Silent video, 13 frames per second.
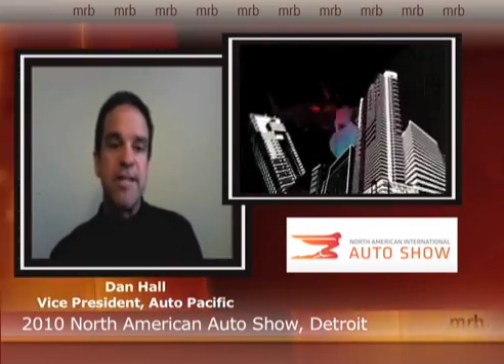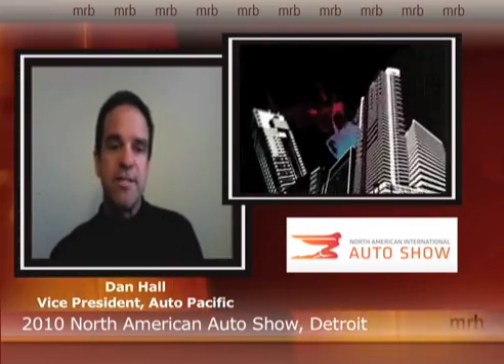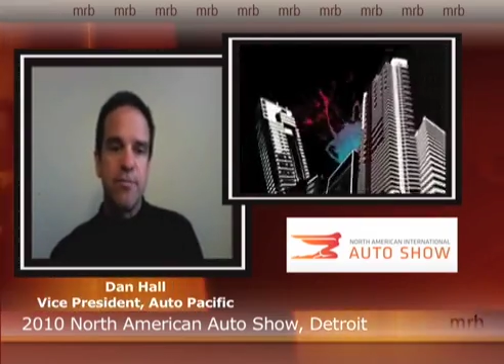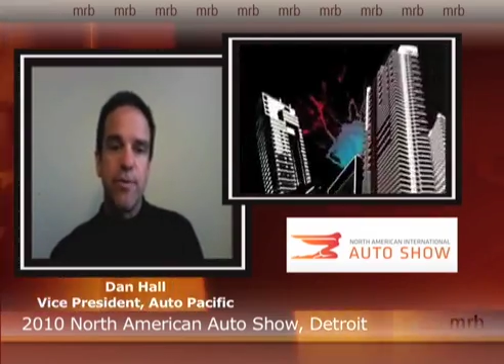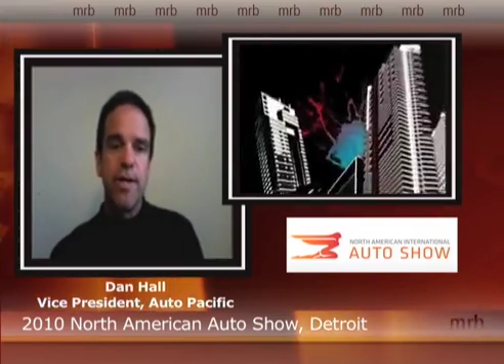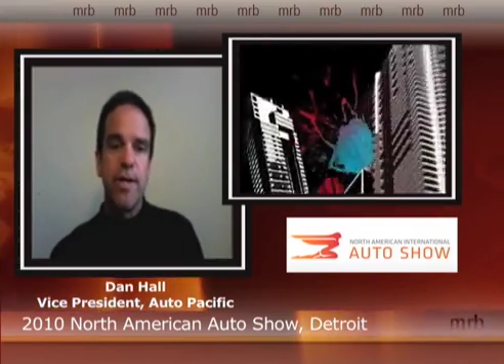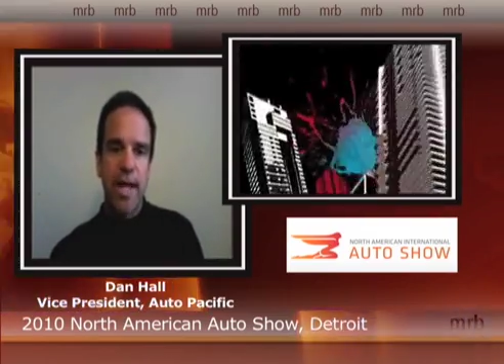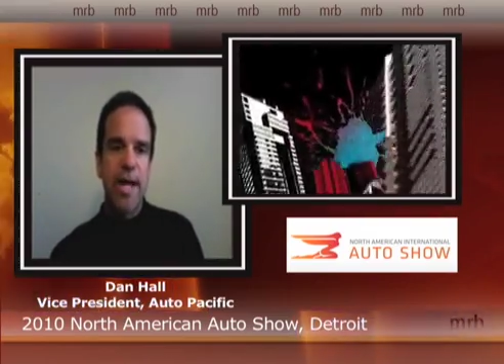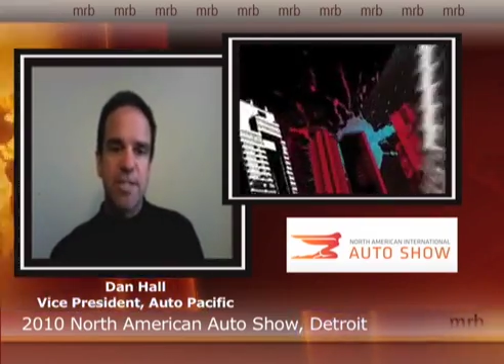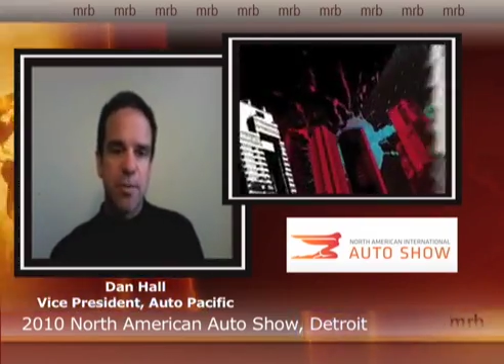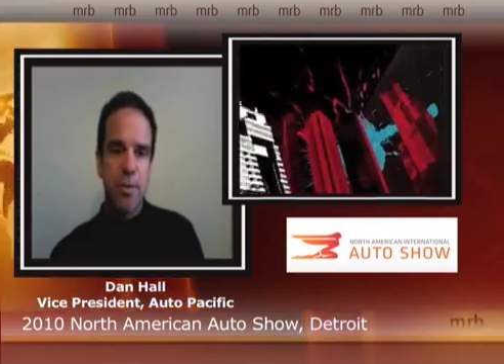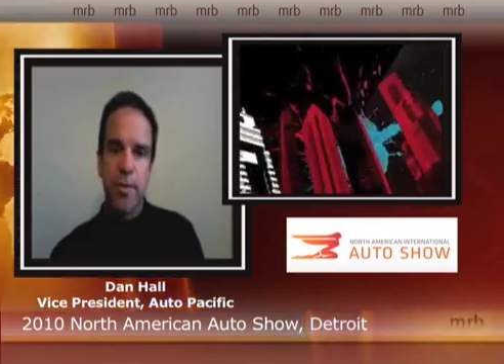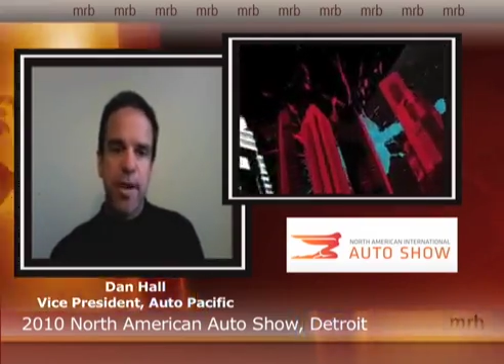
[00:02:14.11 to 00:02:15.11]
and they didn't
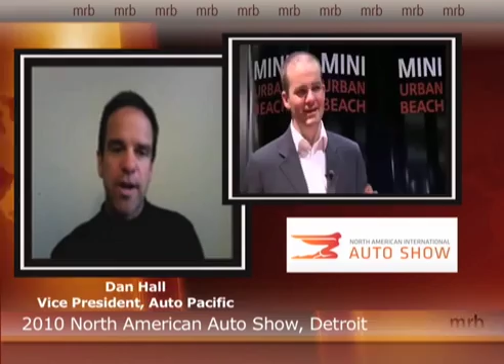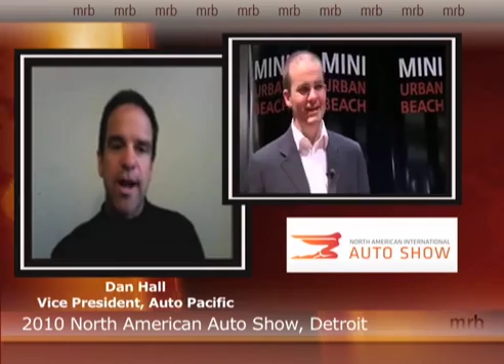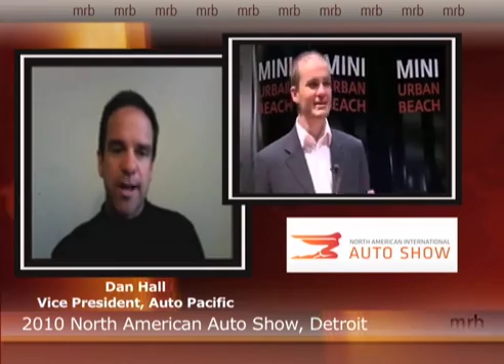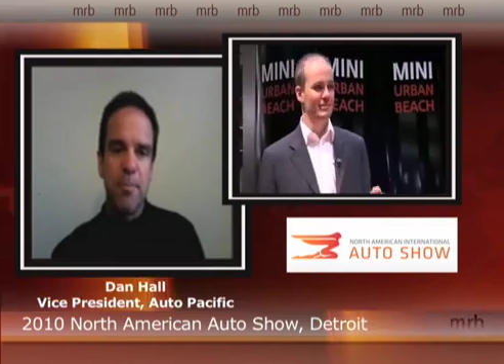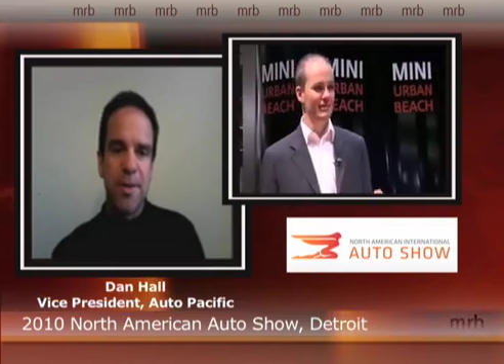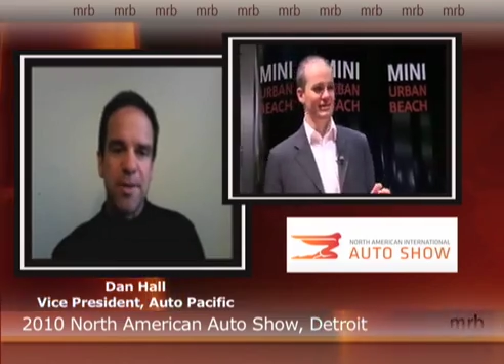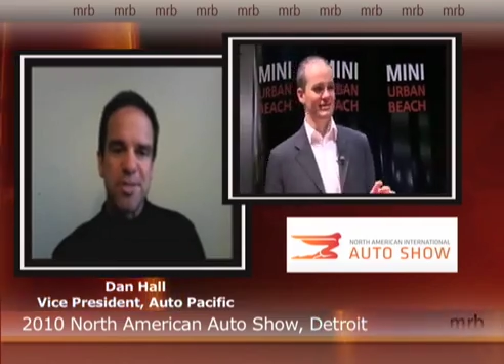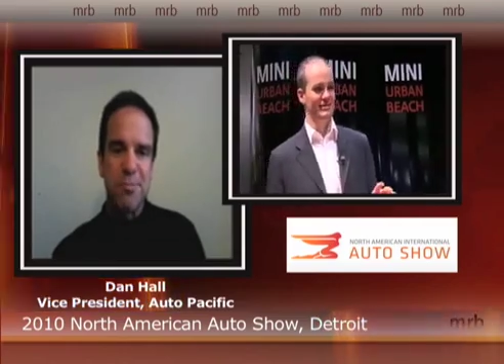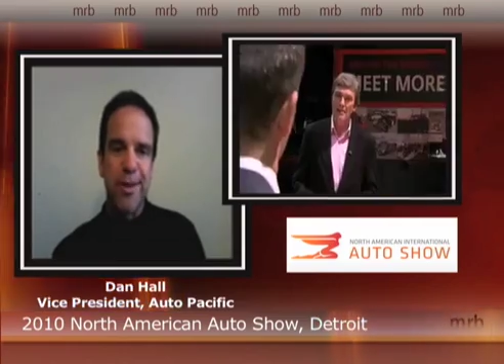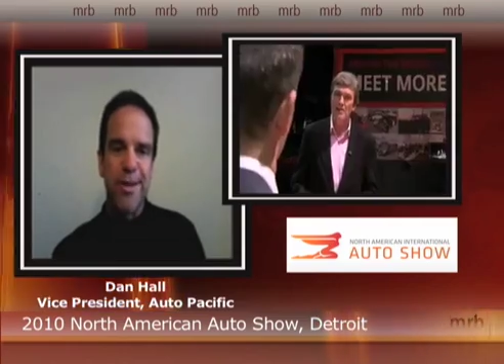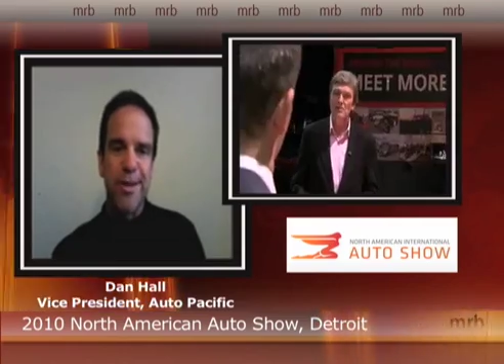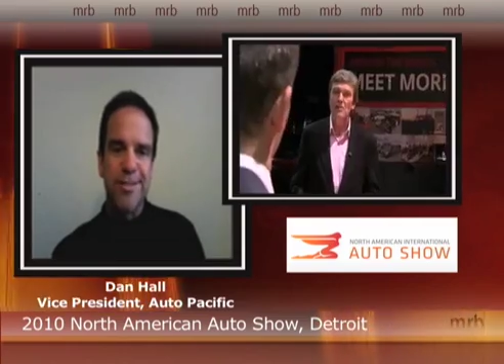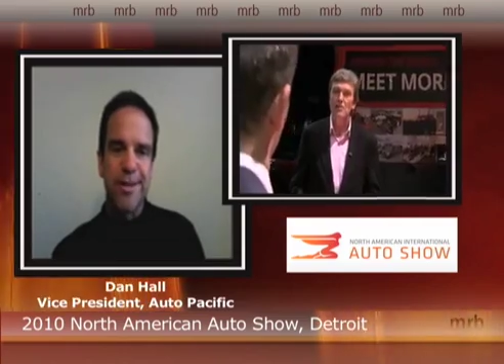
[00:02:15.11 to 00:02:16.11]
realize there were not going to be
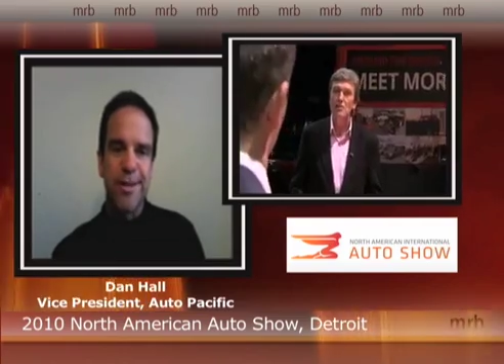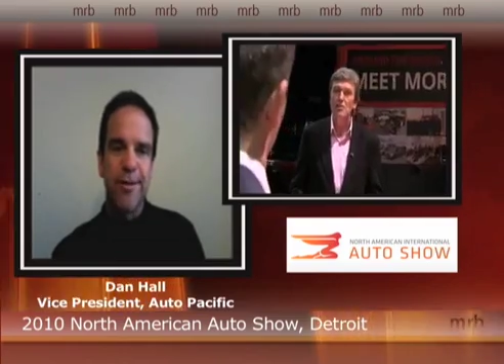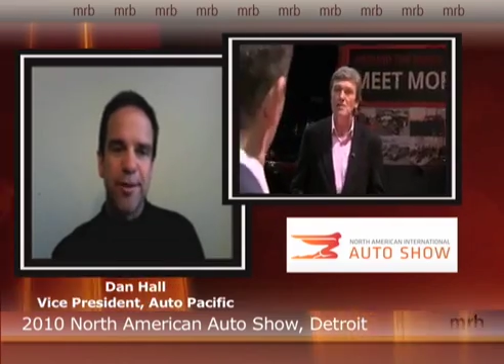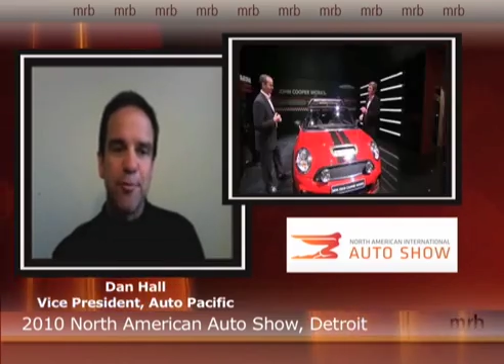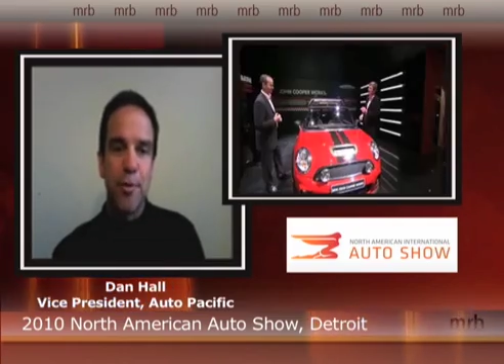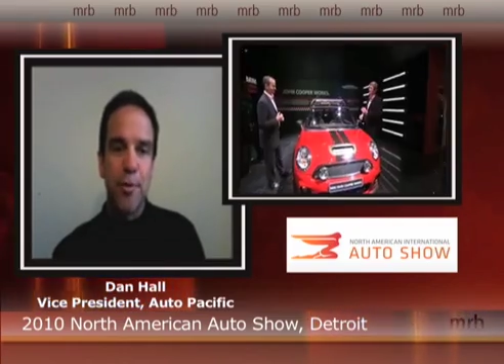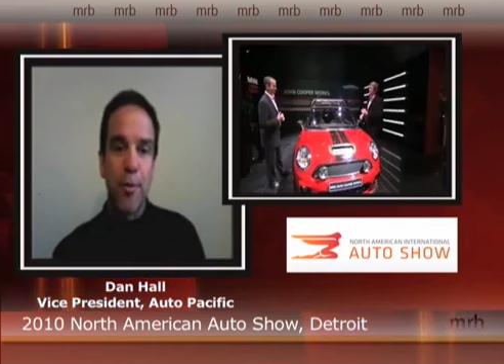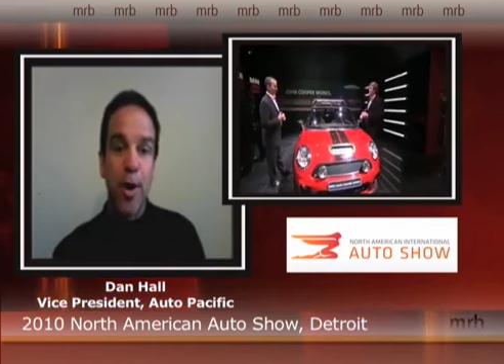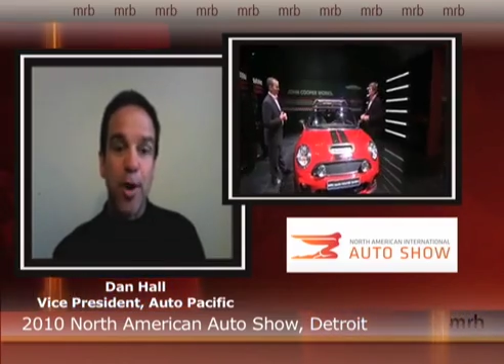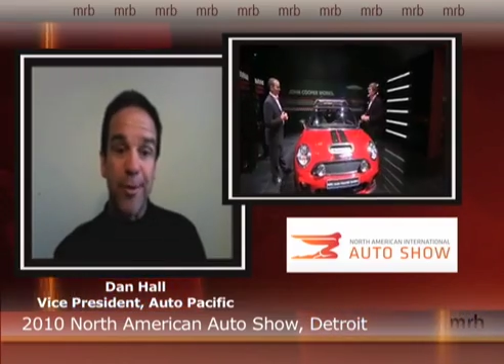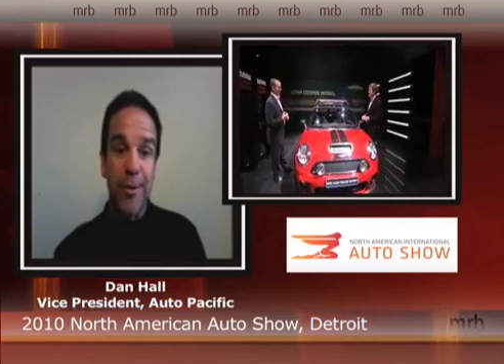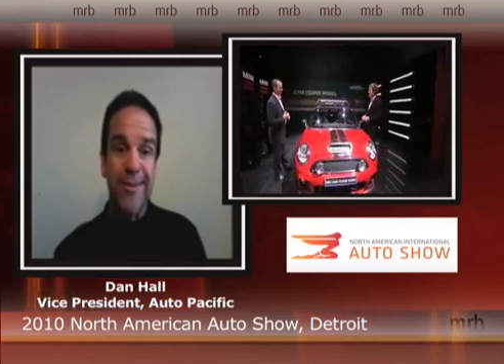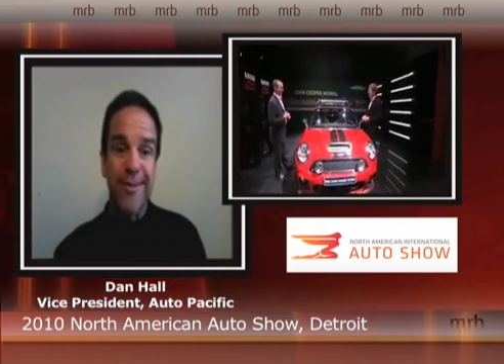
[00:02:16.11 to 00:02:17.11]
displays there.
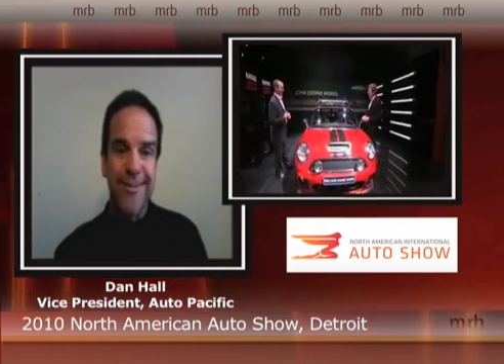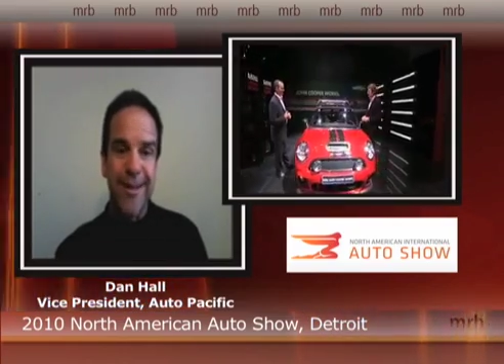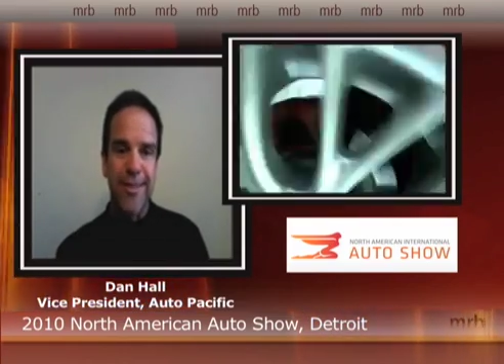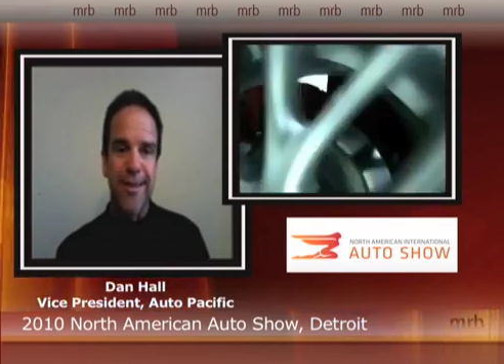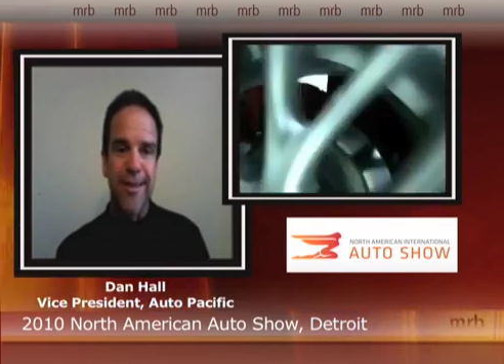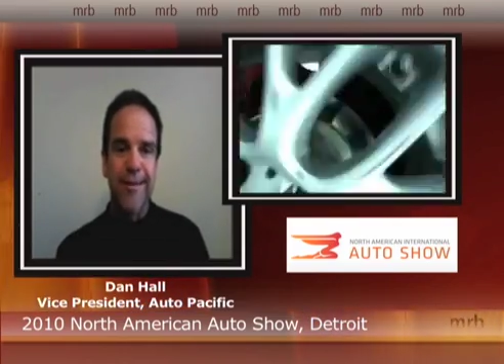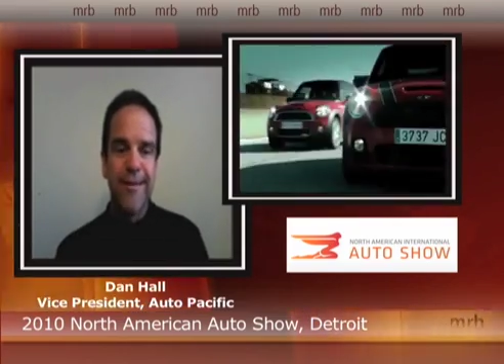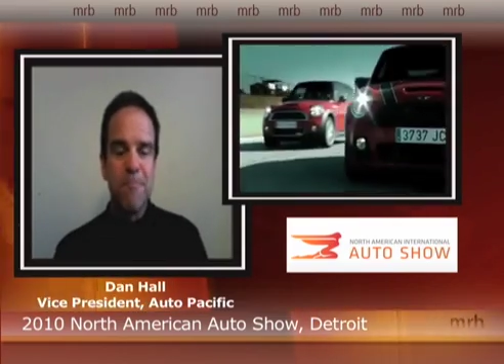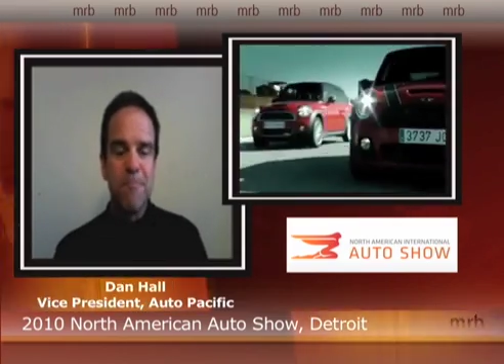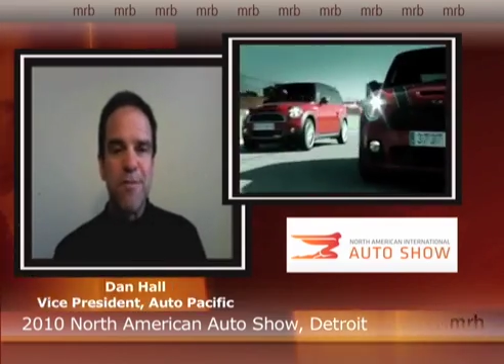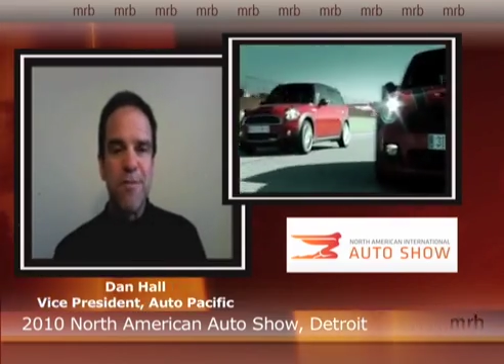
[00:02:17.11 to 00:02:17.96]
No carpet, nothing.